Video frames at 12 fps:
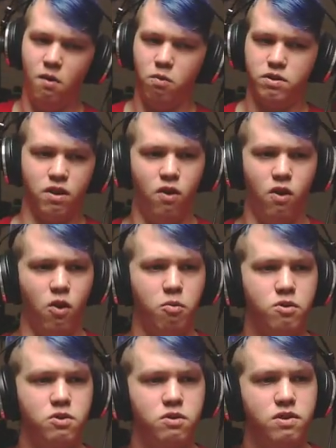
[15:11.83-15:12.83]
was a
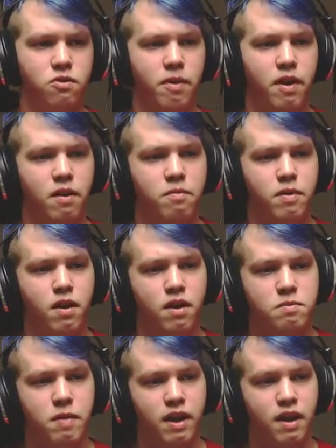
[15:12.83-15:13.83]
horrible choice for me
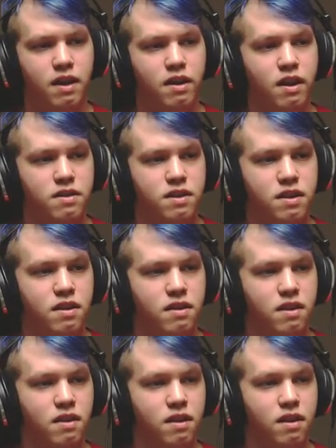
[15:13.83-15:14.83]
because my kid gets in it
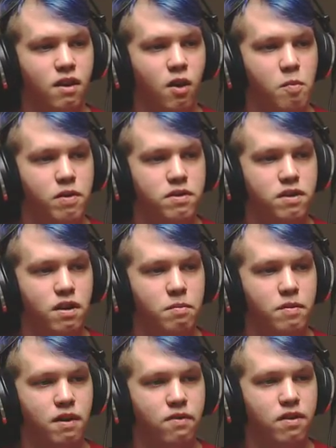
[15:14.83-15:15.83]
and like opens it up
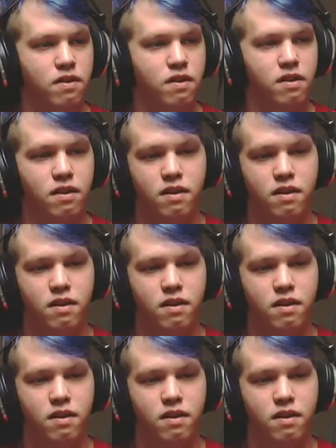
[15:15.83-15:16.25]
and everything.